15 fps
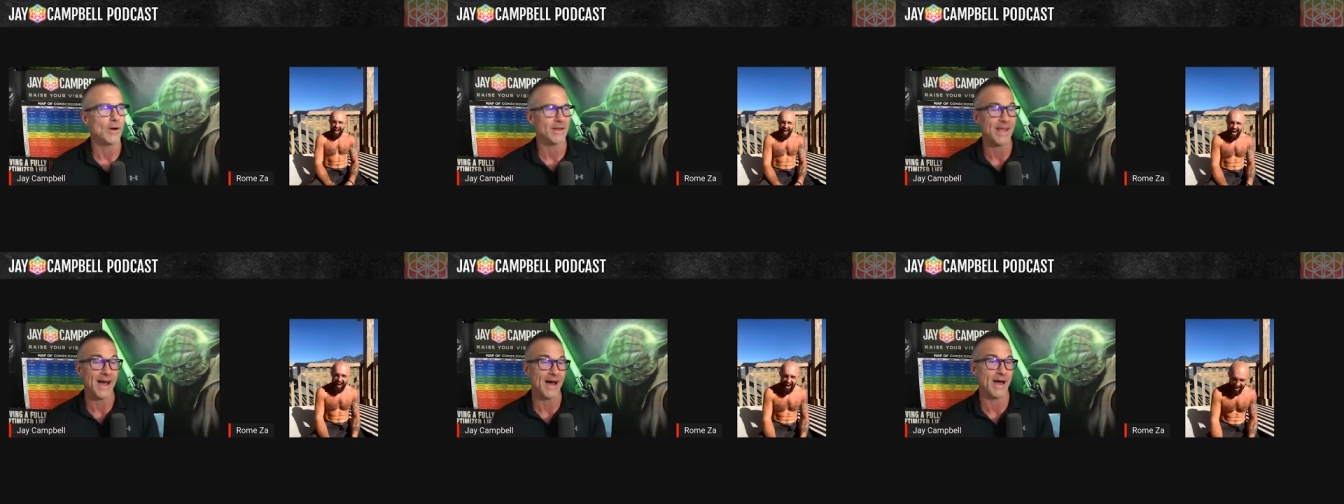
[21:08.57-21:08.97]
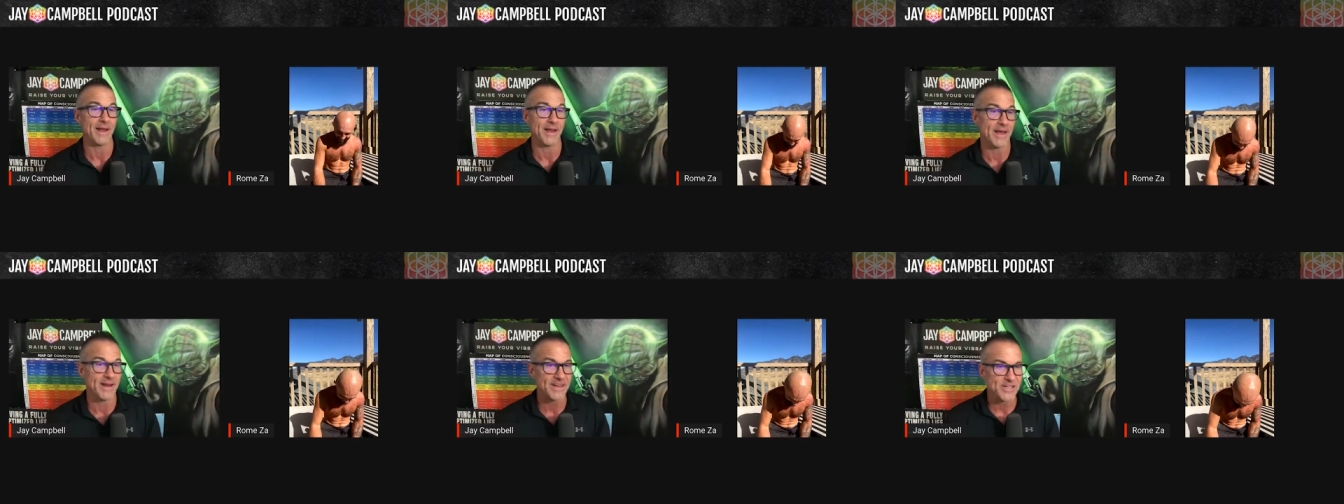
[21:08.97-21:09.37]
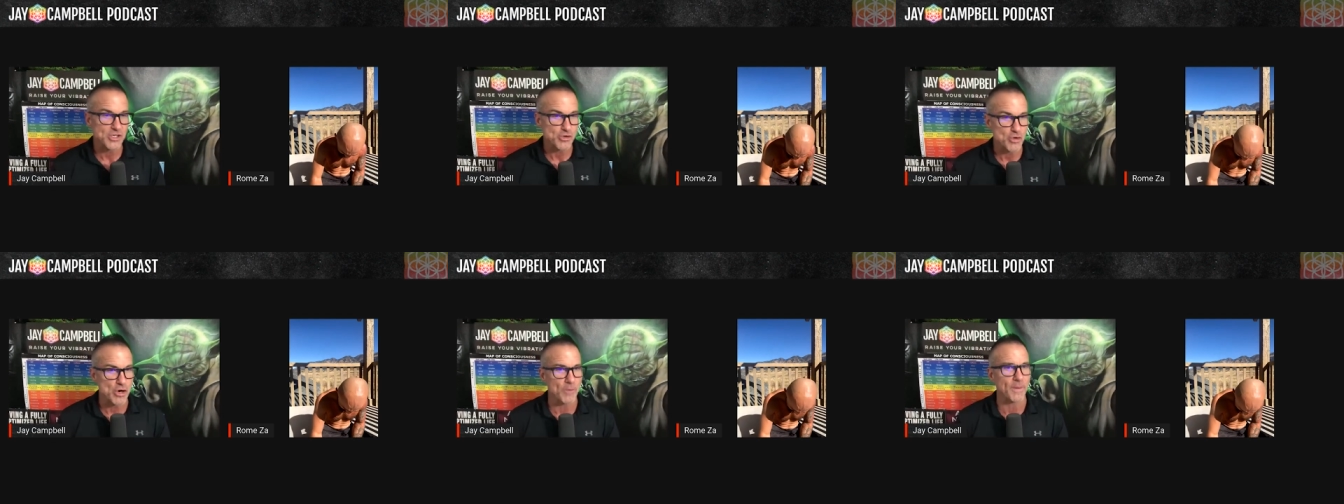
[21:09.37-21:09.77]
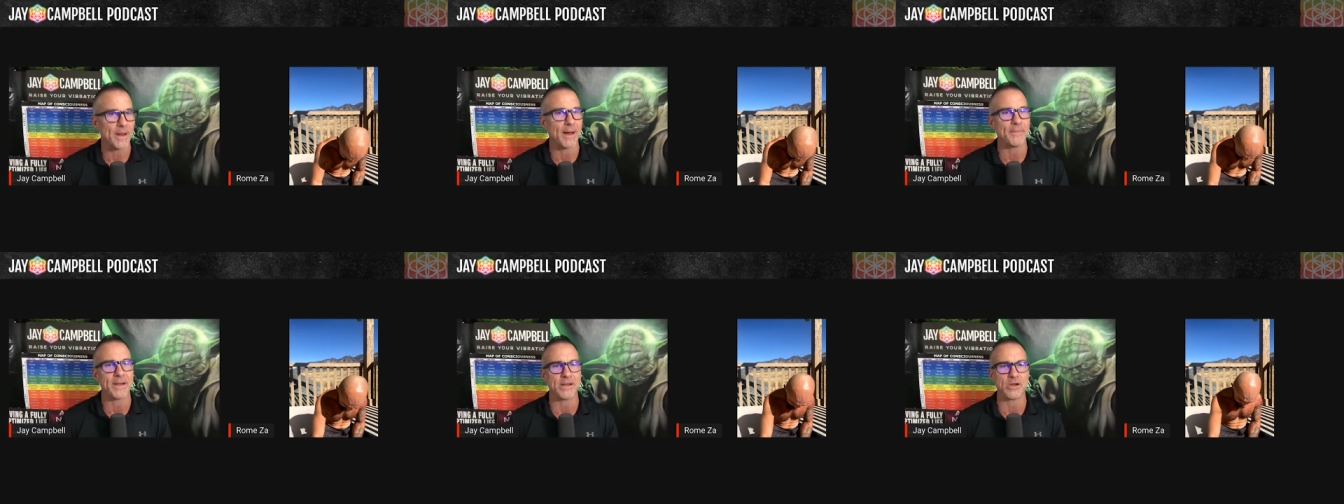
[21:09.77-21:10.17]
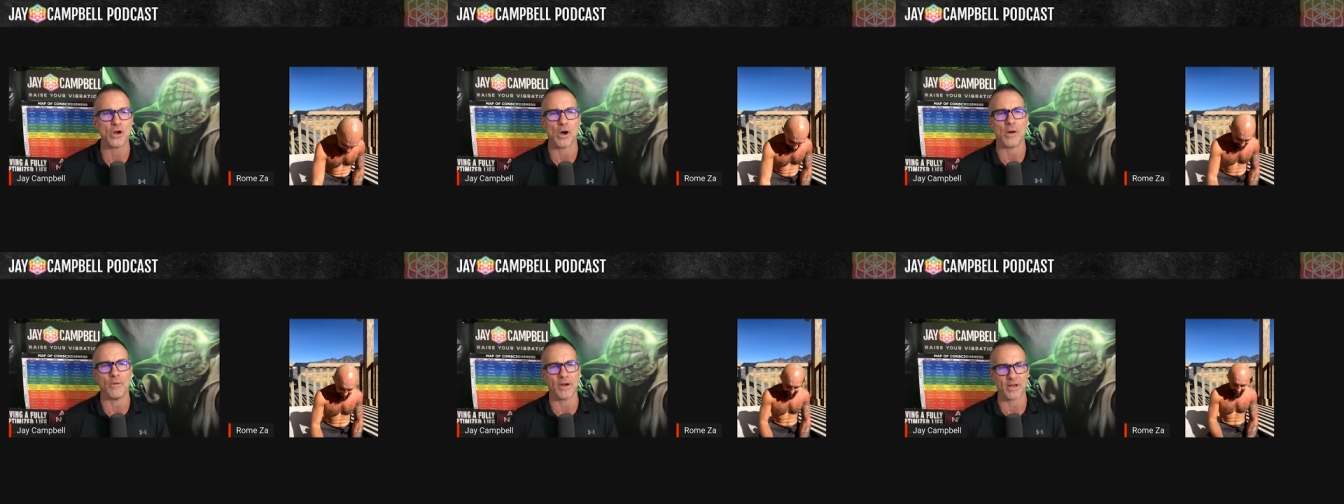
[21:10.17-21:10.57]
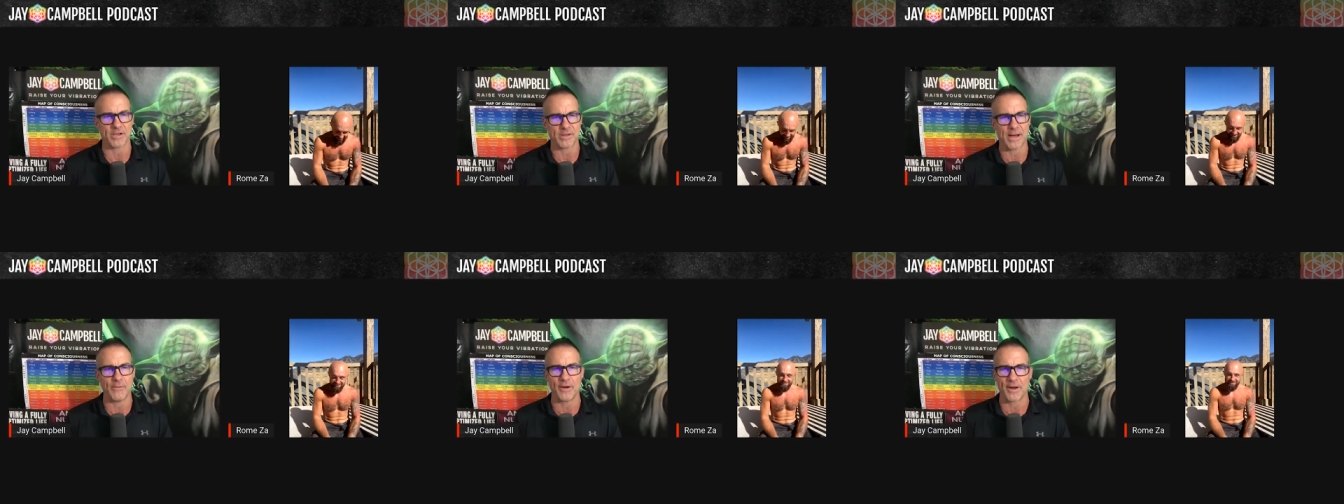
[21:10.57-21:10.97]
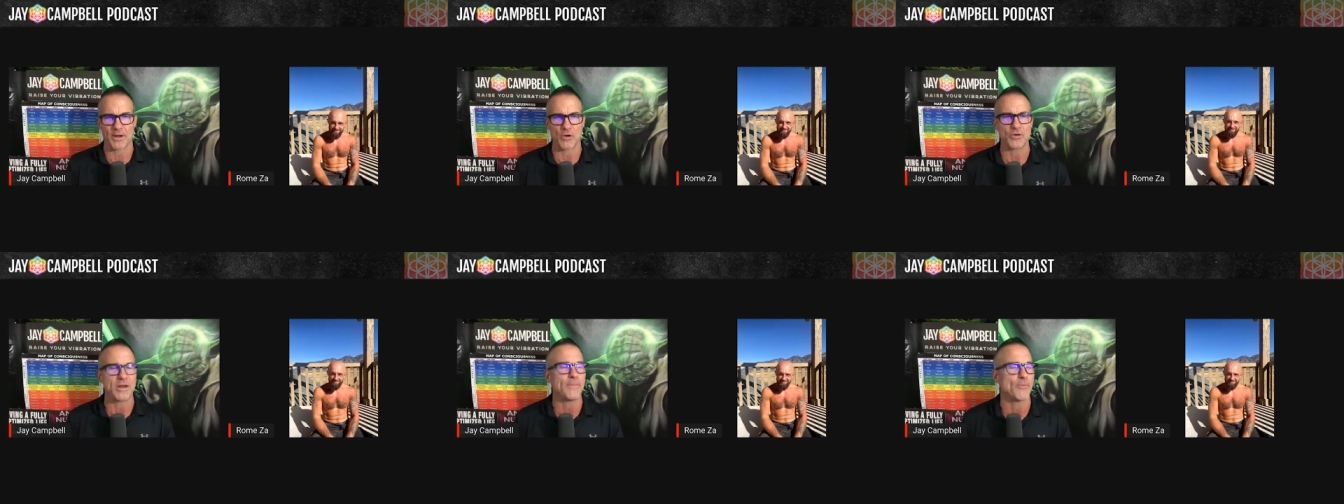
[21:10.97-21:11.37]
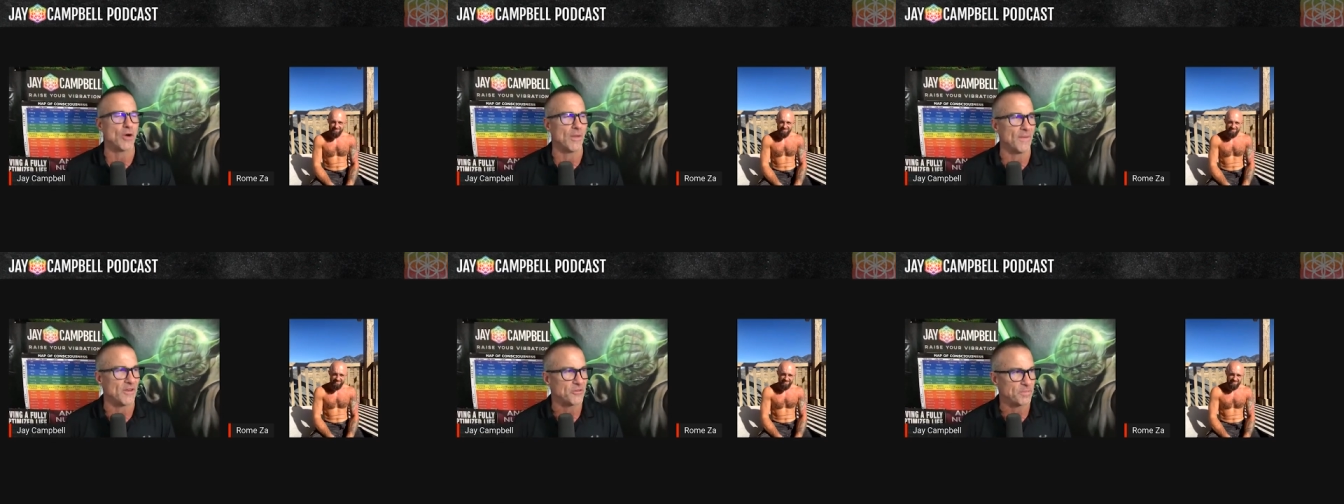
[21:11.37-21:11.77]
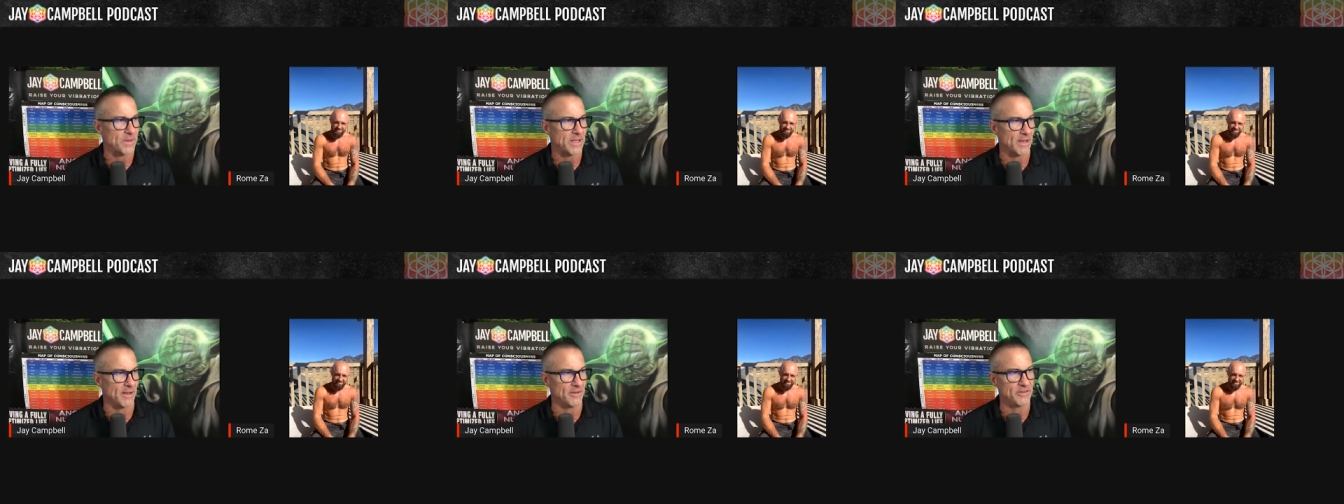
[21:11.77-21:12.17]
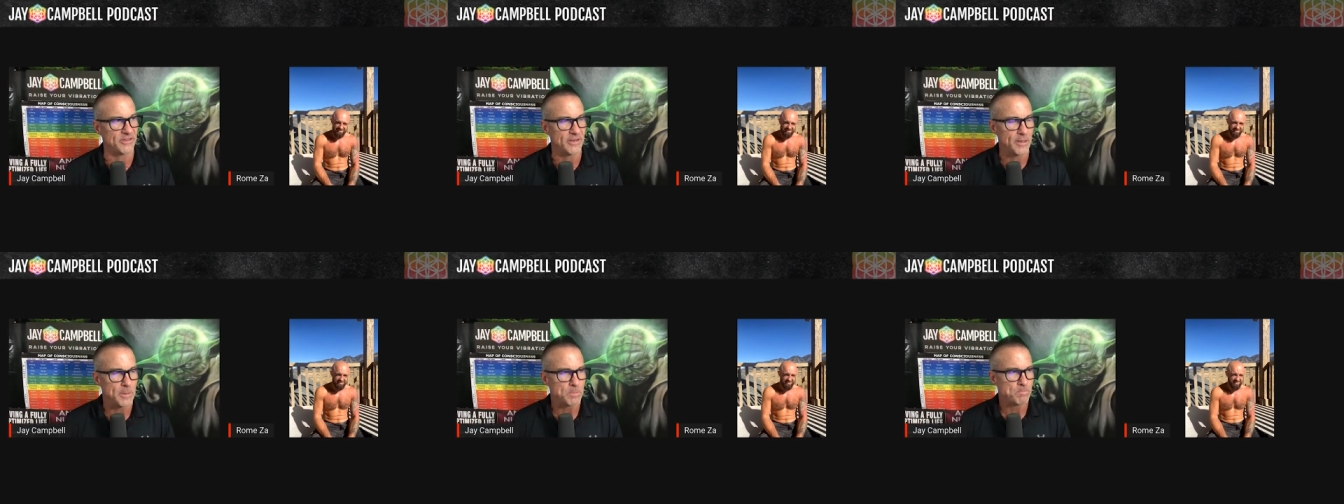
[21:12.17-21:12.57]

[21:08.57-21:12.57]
but yeah and, and it's true but i mean you know i want to i want to go deeper on this because